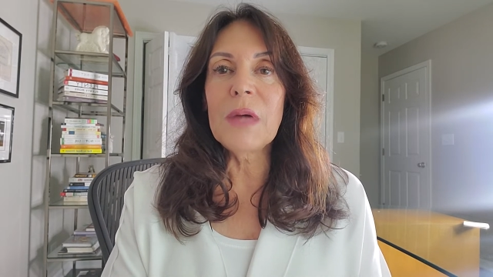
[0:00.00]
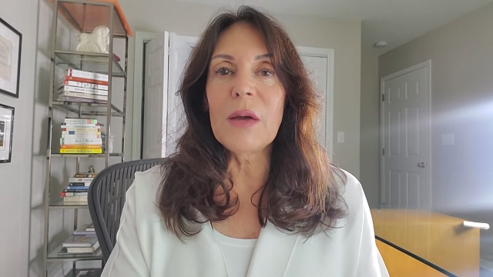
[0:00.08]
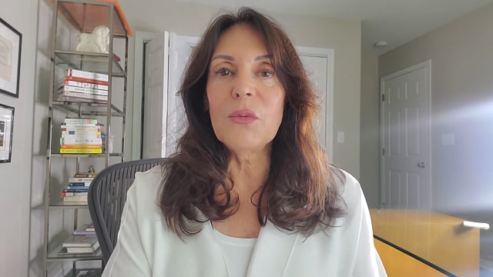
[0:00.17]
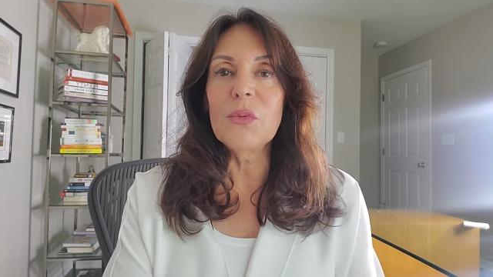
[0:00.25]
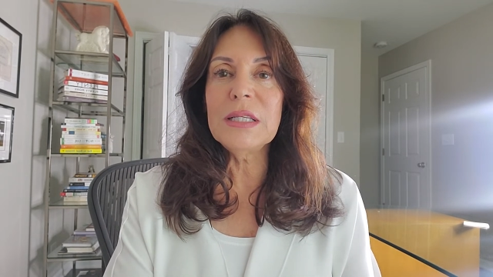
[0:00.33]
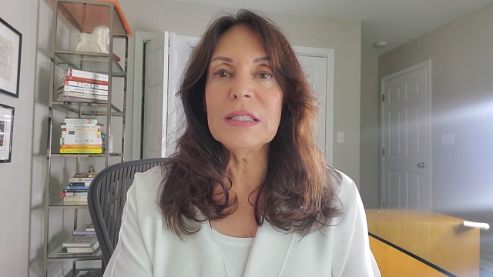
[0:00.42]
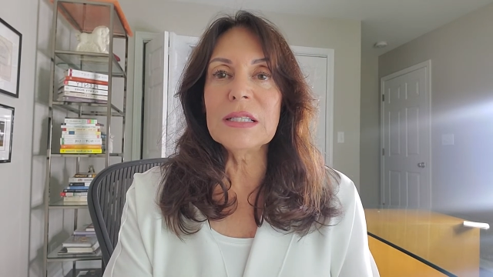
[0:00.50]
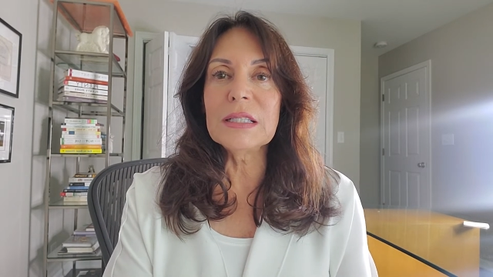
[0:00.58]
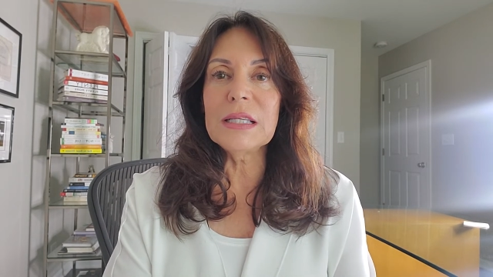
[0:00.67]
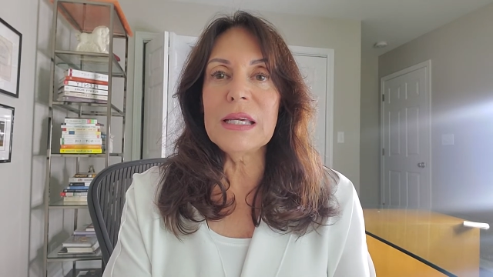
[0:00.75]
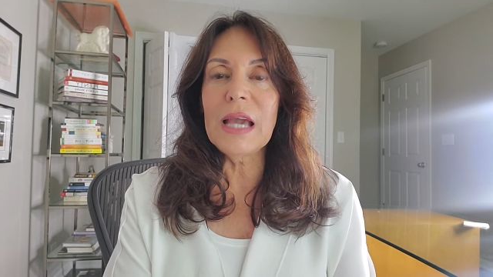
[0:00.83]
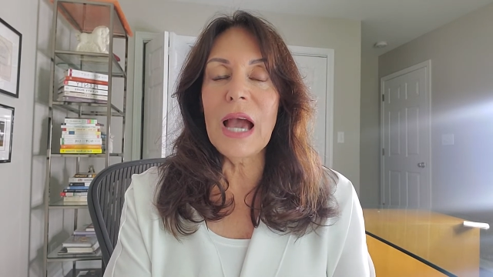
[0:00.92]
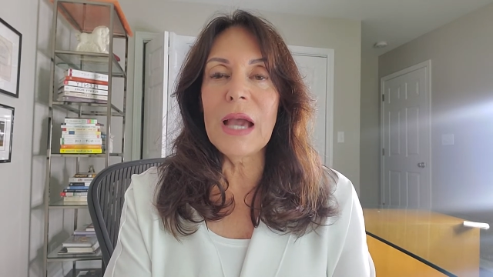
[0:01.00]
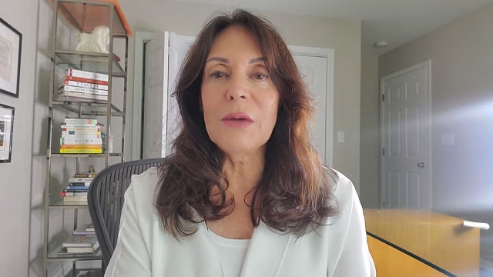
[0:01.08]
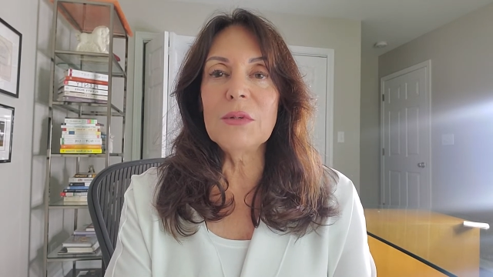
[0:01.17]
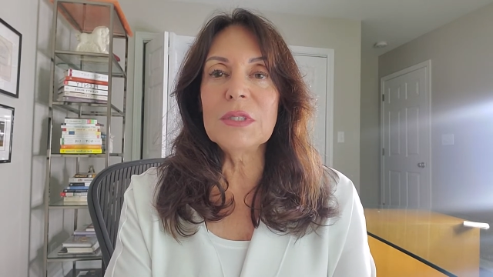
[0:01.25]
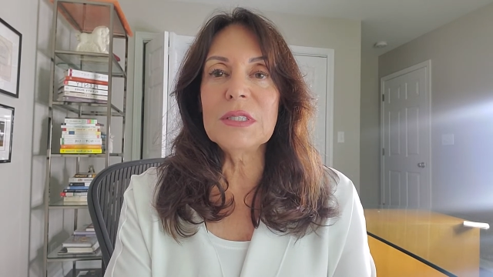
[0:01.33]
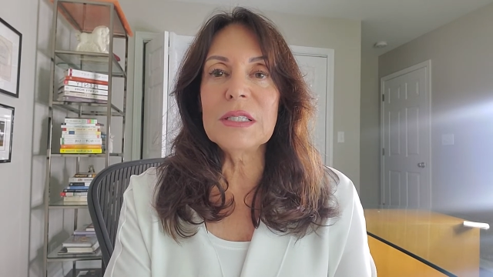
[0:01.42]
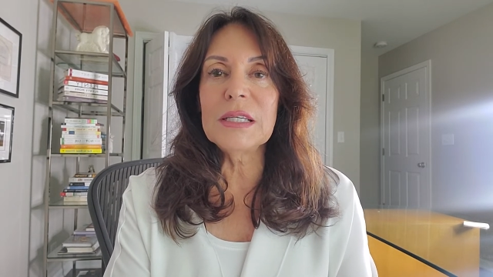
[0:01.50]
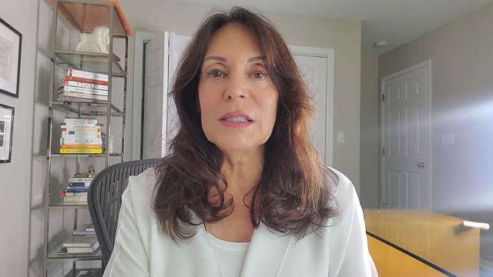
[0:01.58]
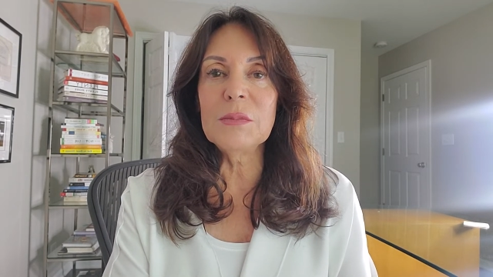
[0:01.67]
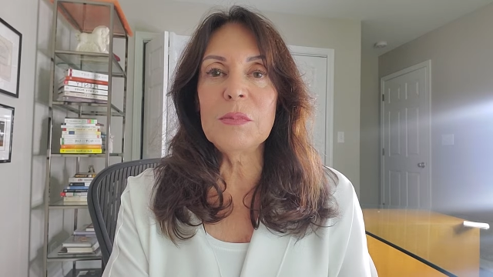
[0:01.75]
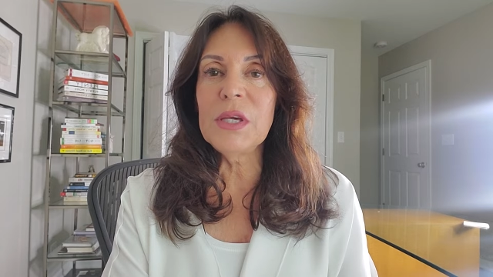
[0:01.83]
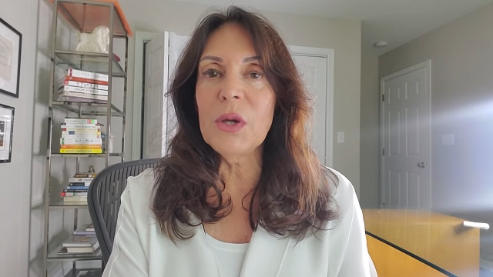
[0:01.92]
recently I was
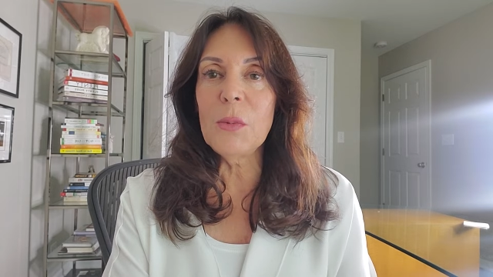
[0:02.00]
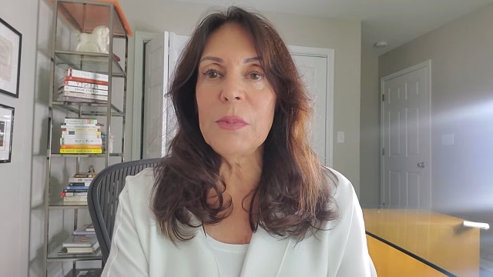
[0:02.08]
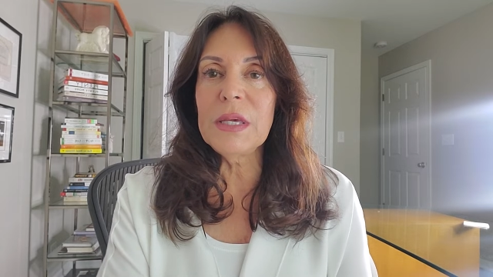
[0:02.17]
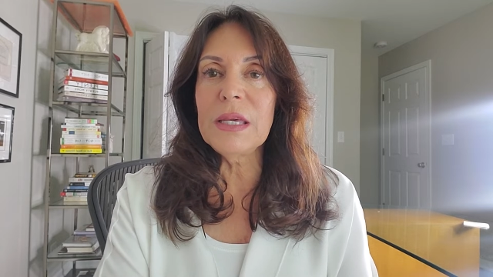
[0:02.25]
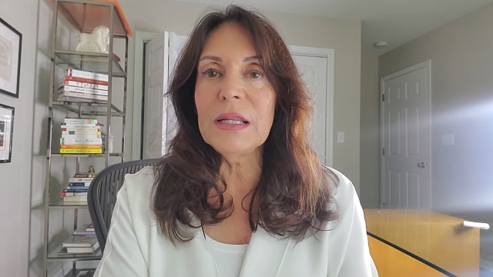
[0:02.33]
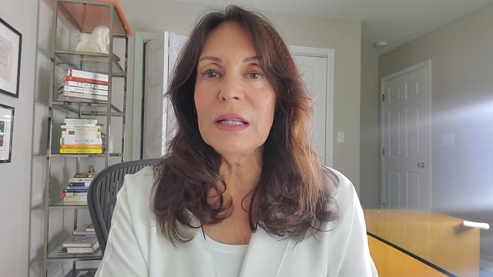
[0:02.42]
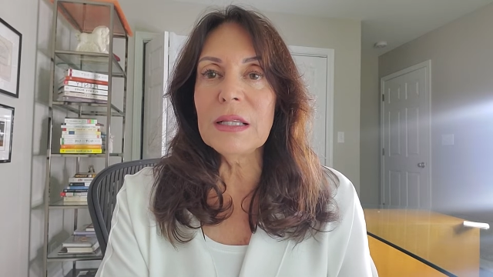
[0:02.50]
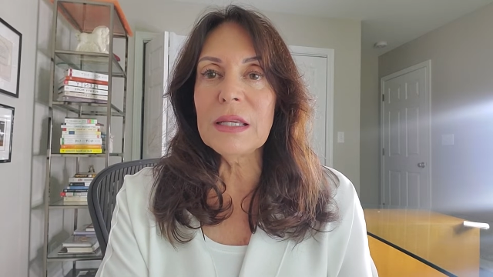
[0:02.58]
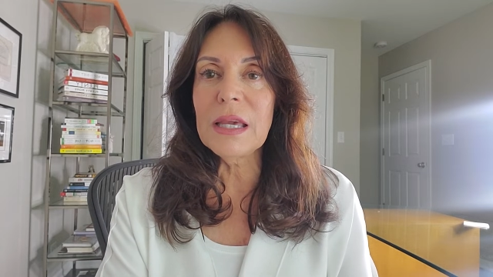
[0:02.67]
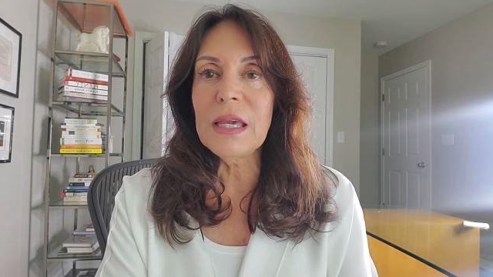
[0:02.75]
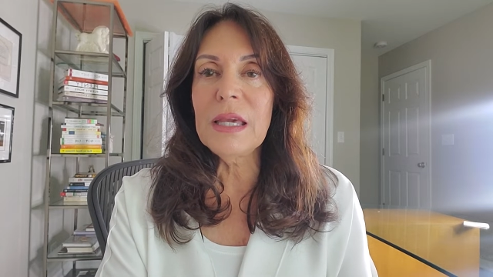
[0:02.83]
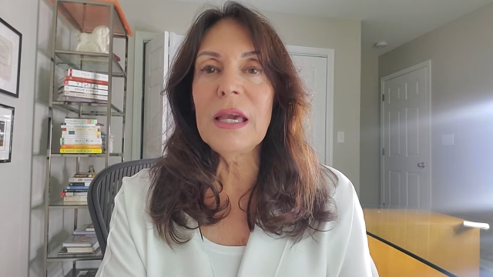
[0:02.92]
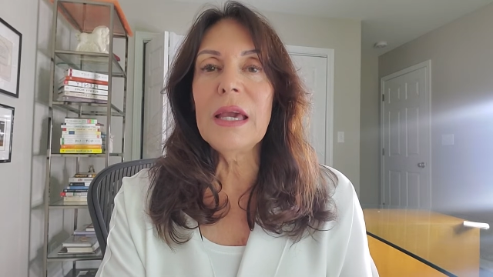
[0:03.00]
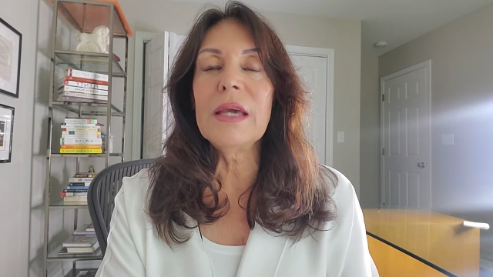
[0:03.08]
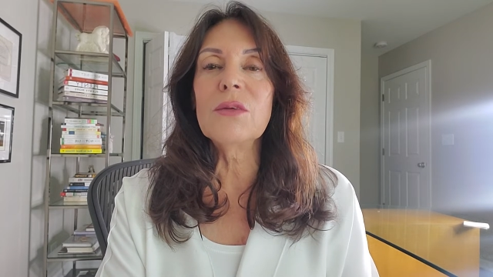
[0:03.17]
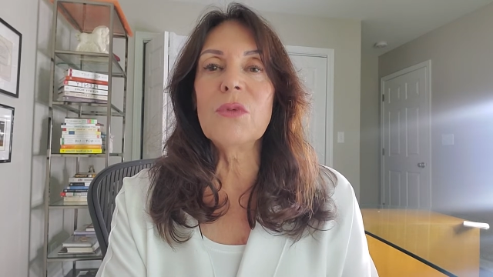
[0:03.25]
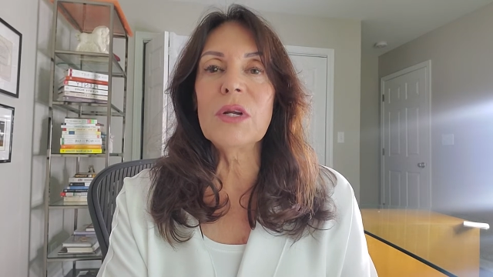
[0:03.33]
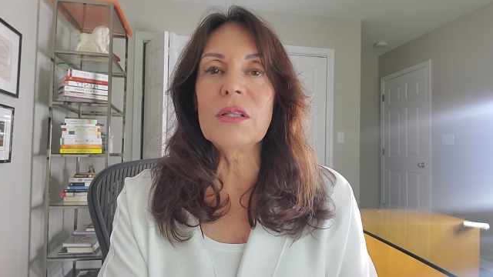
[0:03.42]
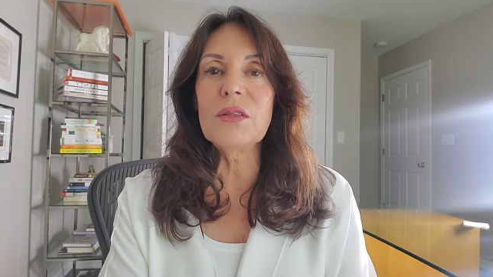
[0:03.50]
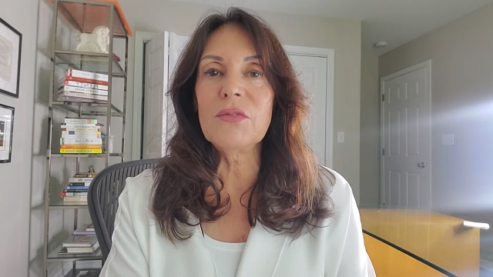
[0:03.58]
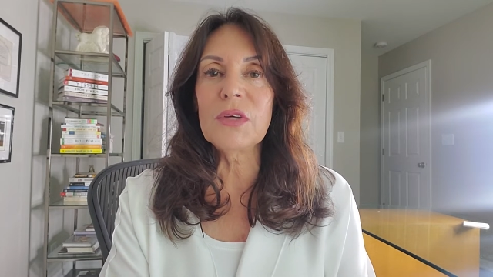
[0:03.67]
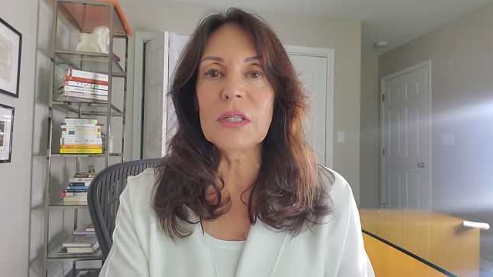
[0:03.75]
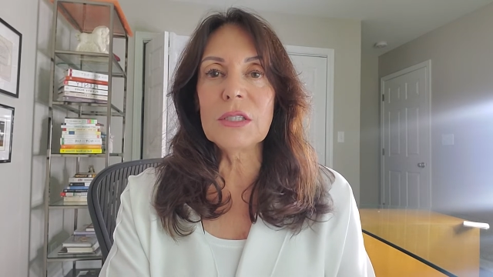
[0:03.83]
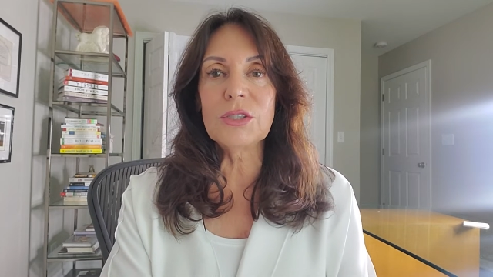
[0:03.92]
in Piopi, Italy, in one of the
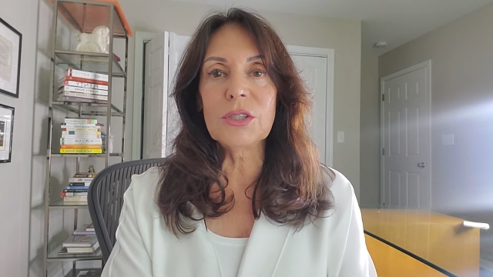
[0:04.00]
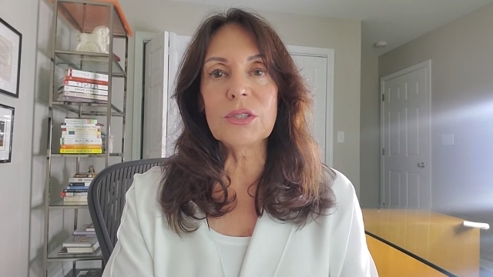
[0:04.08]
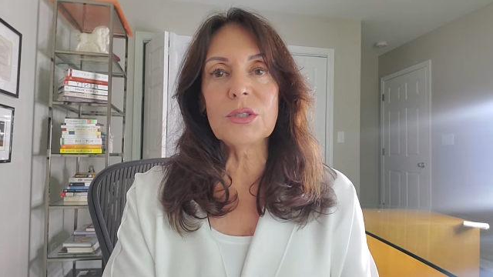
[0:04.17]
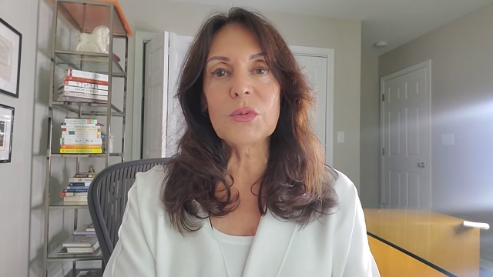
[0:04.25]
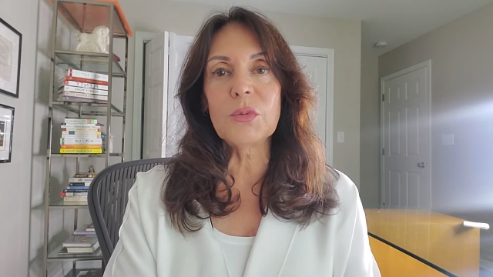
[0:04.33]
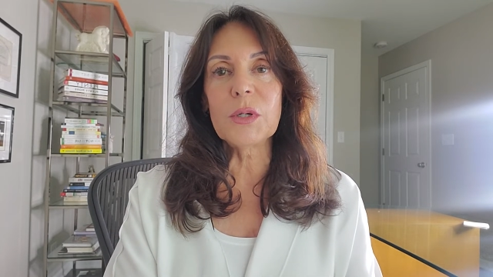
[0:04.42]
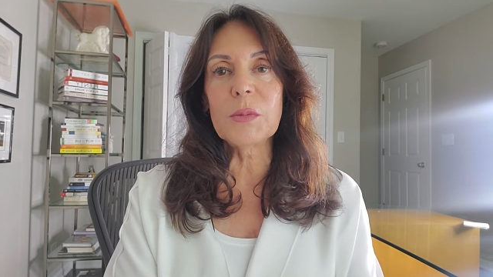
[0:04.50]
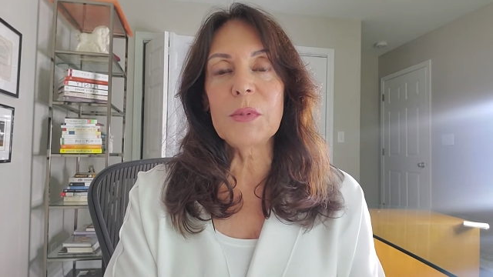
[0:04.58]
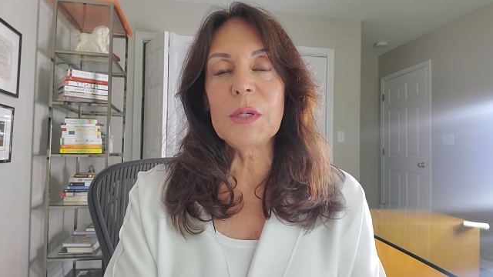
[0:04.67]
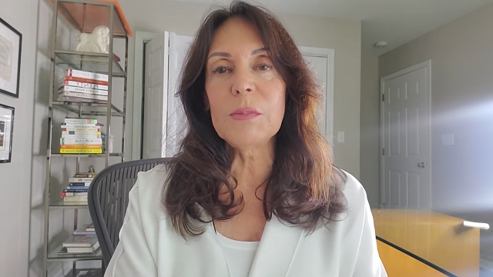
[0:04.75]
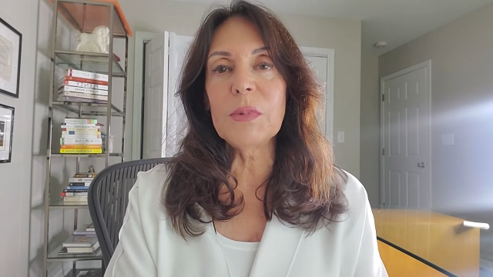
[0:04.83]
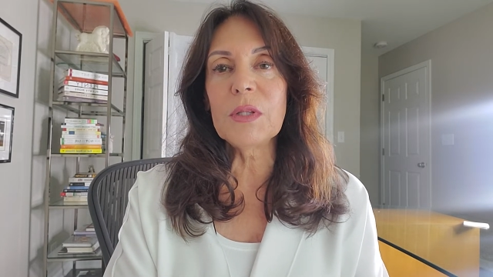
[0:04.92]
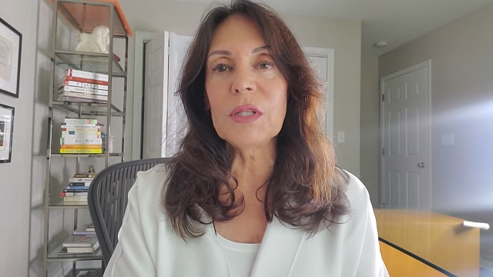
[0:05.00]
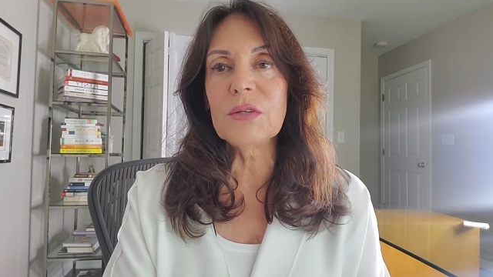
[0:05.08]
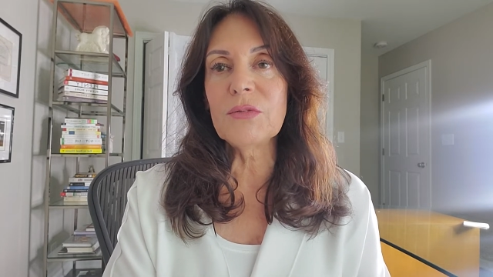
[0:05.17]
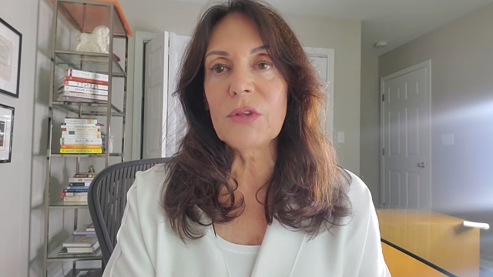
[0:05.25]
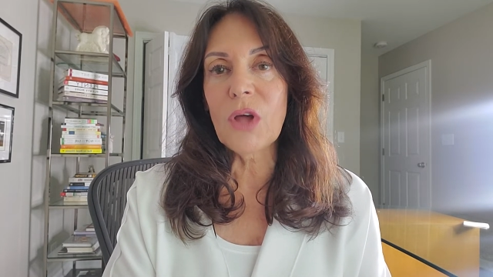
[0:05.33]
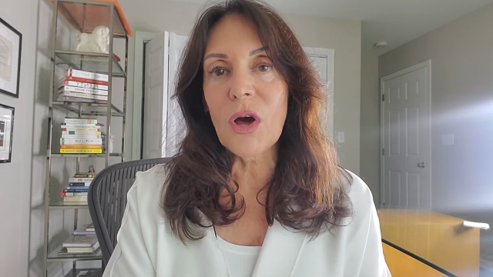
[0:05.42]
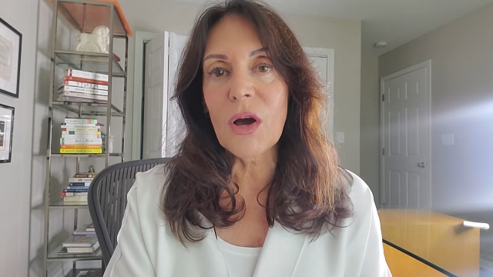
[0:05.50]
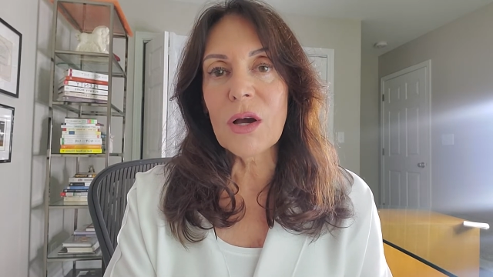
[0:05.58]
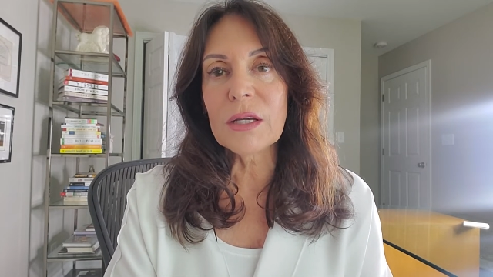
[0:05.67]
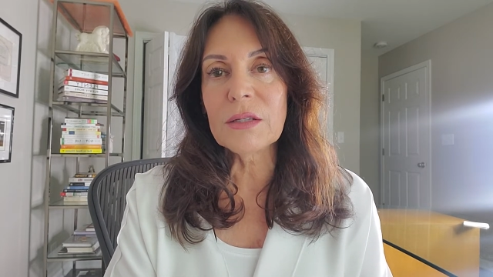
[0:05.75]
villages where people live long.